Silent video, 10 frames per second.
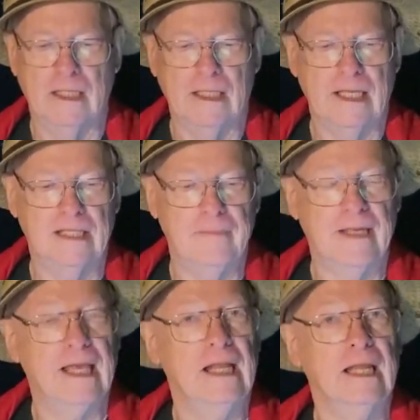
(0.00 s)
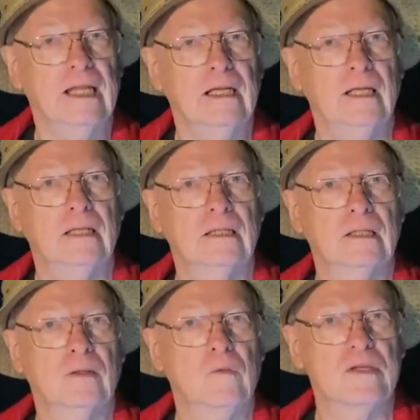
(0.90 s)
"In the beginning
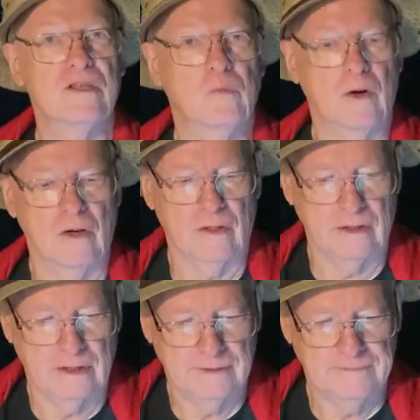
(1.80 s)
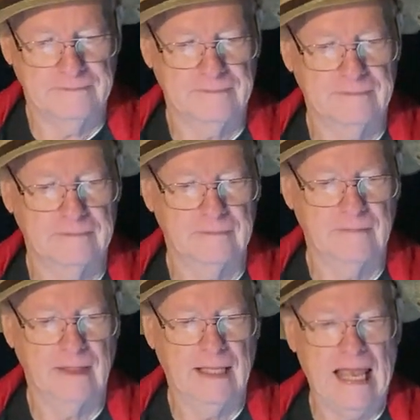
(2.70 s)
was the Word,
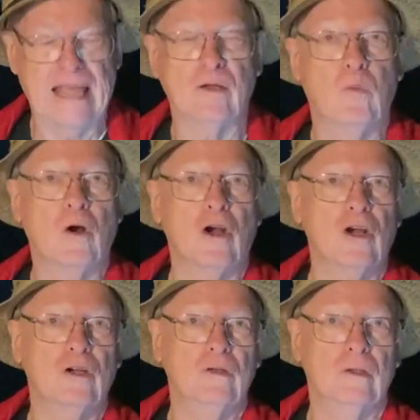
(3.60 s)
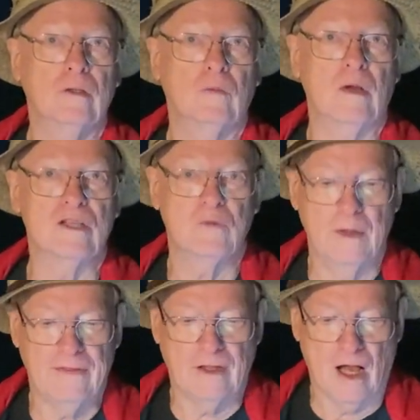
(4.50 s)
and the Word was
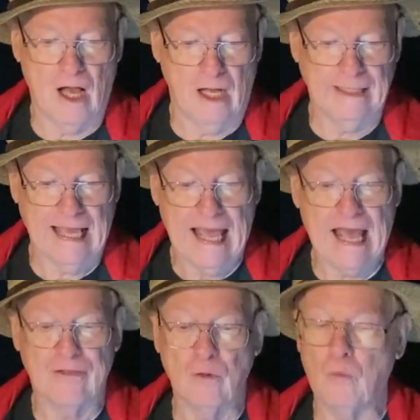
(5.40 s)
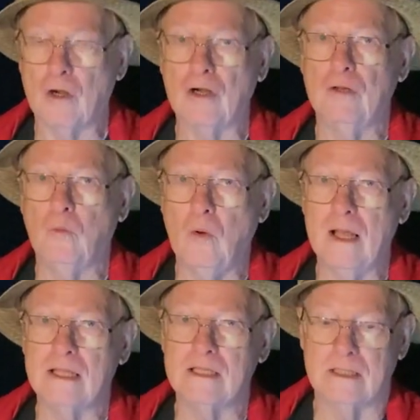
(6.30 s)
with God, and the Word
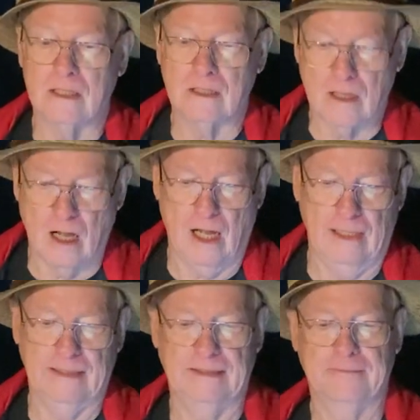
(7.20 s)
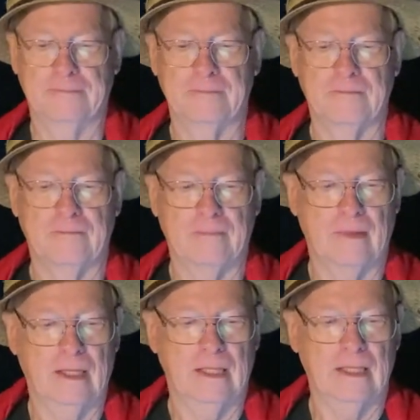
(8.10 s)
was God.
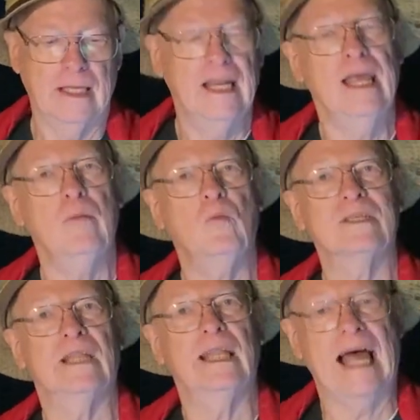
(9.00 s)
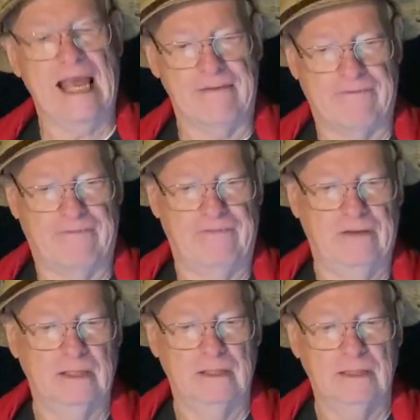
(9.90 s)
In him was life,
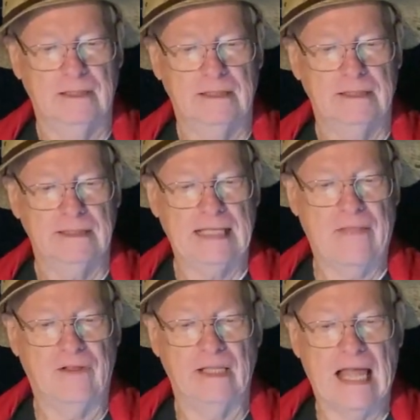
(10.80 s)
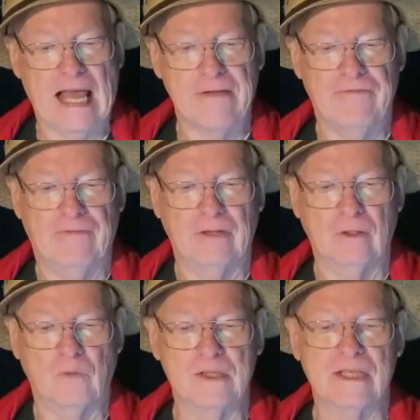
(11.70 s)
and the life
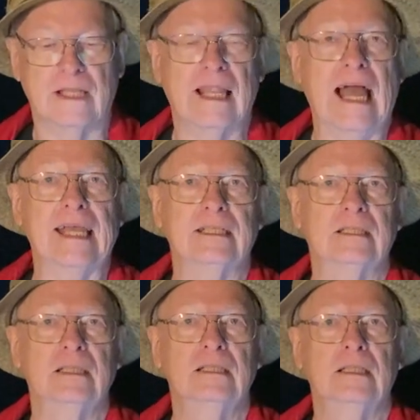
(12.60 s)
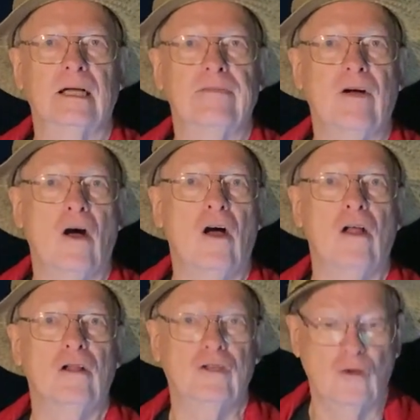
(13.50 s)
was the light of
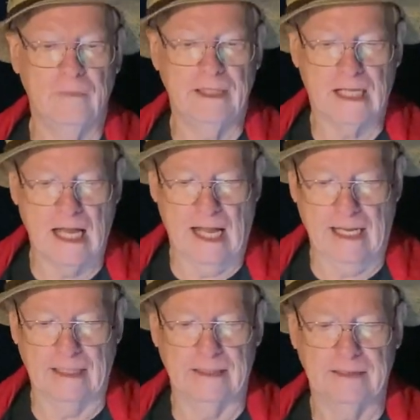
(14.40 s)
all humankind.